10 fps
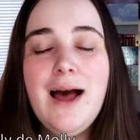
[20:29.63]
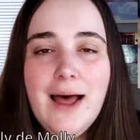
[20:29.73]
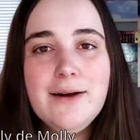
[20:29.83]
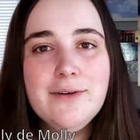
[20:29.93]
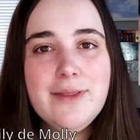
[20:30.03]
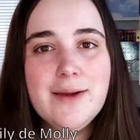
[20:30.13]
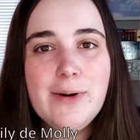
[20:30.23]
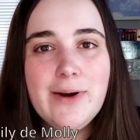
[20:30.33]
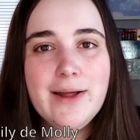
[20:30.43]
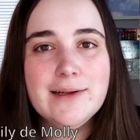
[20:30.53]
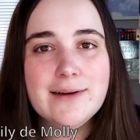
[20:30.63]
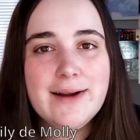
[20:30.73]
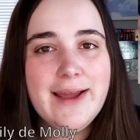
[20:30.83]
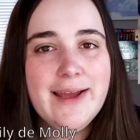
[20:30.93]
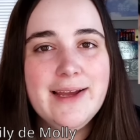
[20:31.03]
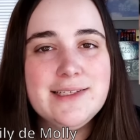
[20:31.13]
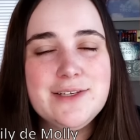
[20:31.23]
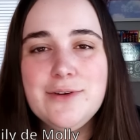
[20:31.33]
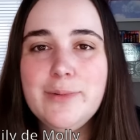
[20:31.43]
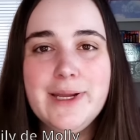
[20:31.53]
I don't know anything about color, and
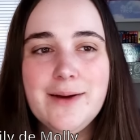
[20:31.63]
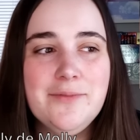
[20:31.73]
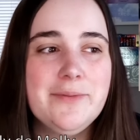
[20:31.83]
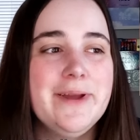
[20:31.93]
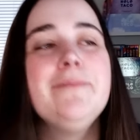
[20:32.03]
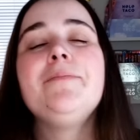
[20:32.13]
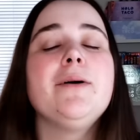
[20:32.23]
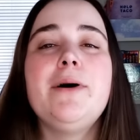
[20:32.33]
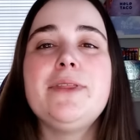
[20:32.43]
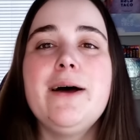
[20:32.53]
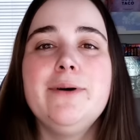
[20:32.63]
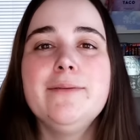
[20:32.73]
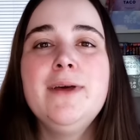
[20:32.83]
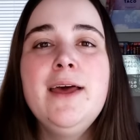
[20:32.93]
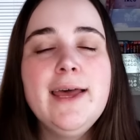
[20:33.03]
so nobody come for me about that one,